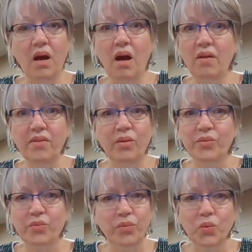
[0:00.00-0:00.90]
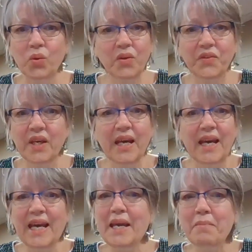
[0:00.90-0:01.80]
all those rules,
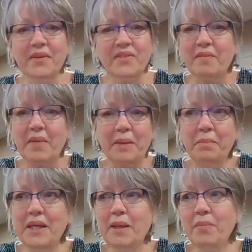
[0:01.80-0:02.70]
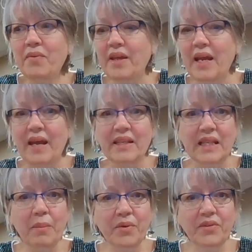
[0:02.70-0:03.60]
it must have made people that had
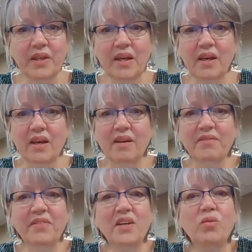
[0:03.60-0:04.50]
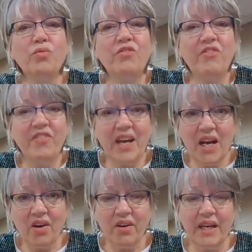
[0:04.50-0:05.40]
leprosy feel
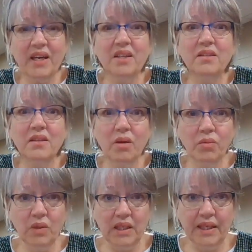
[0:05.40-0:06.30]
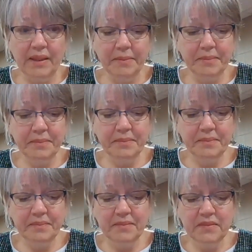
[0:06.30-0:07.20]
very lonely.
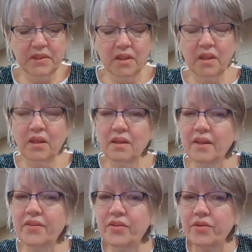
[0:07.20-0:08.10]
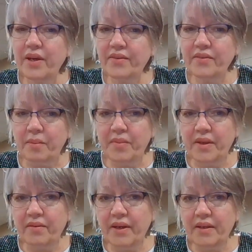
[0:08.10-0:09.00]
Let's try
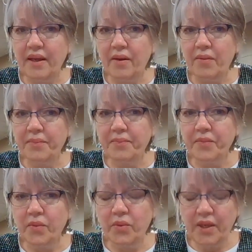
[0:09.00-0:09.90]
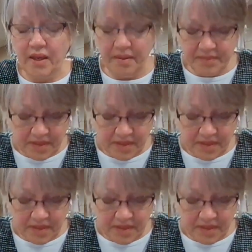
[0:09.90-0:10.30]
something right now. Okay,